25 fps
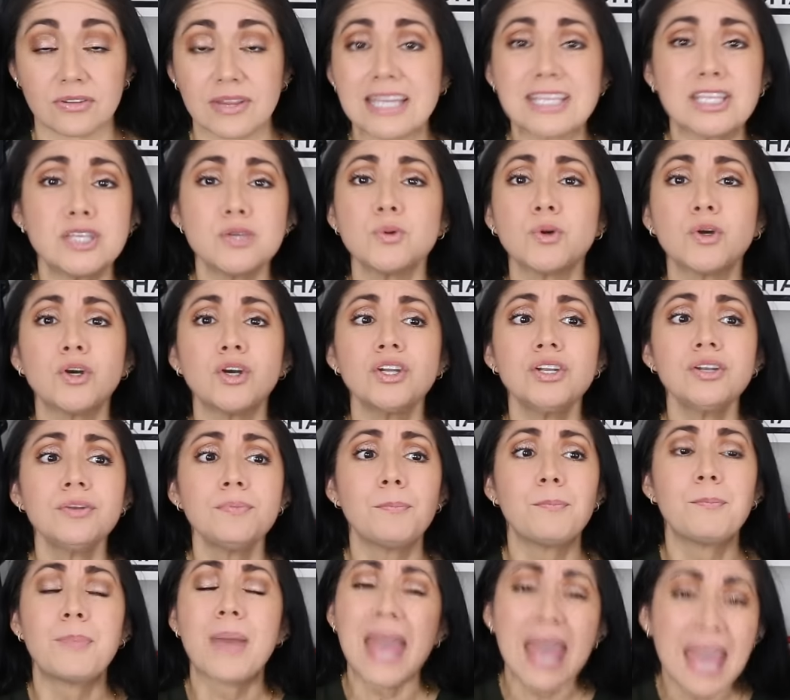Like you
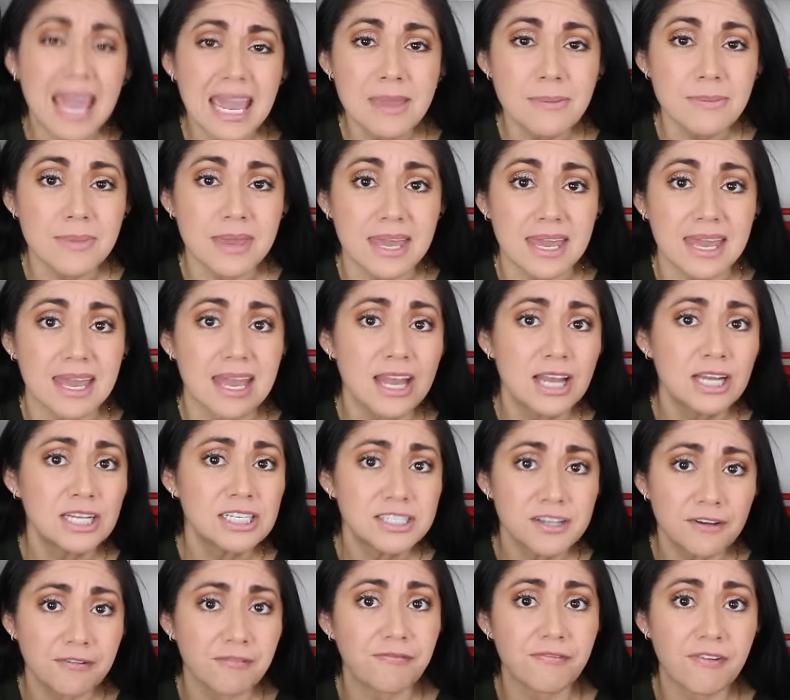couldn't pay me
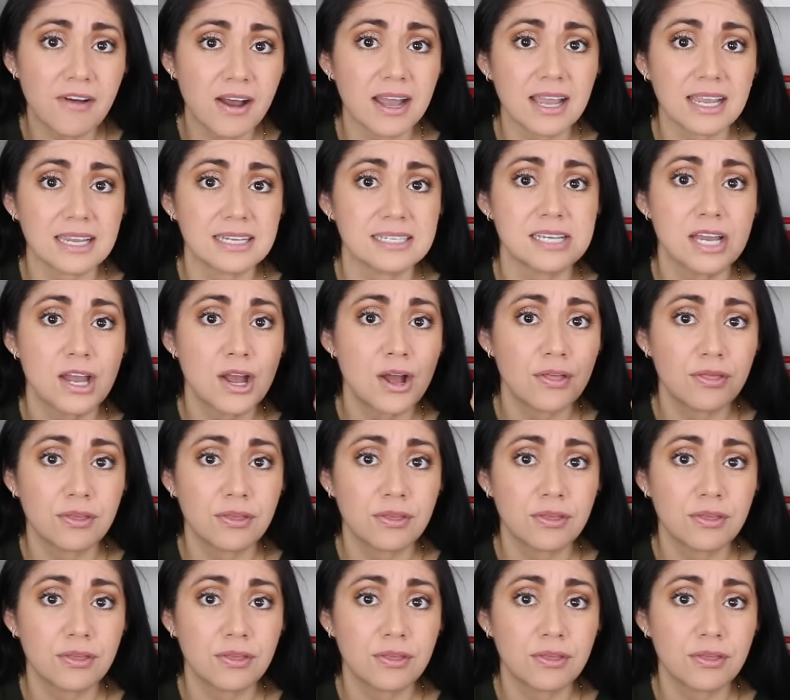to find